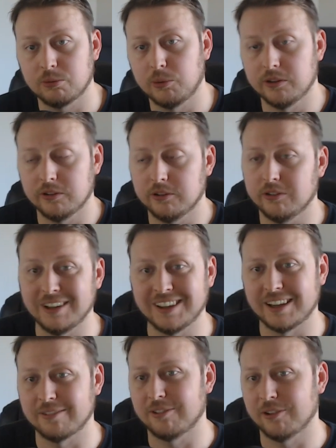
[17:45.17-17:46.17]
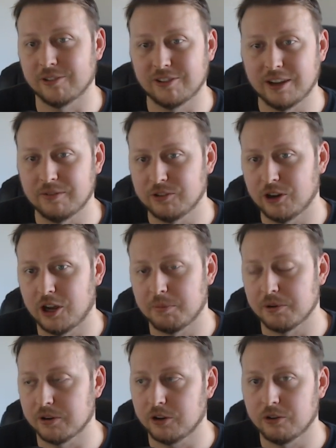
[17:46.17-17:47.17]
whether it's getting that first dev job
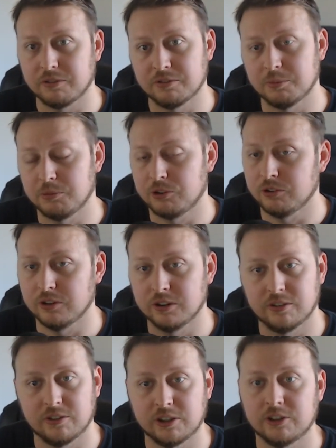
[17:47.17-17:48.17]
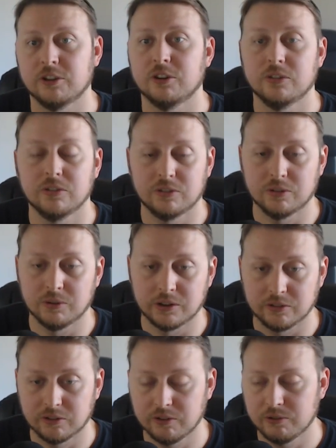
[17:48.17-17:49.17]
or going from junior to senior, or so on
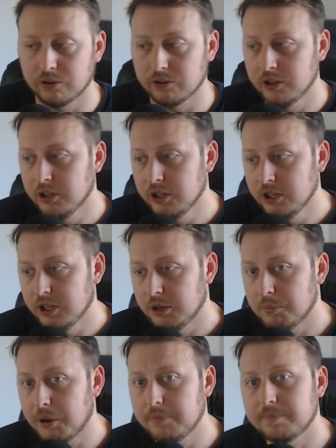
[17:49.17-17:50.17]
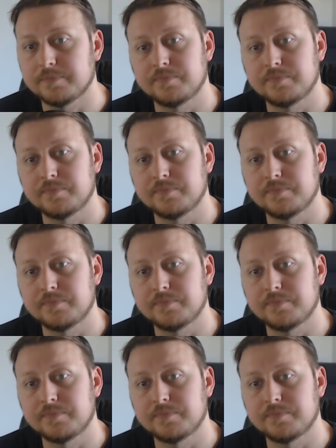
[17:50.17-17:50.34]
and so forth. But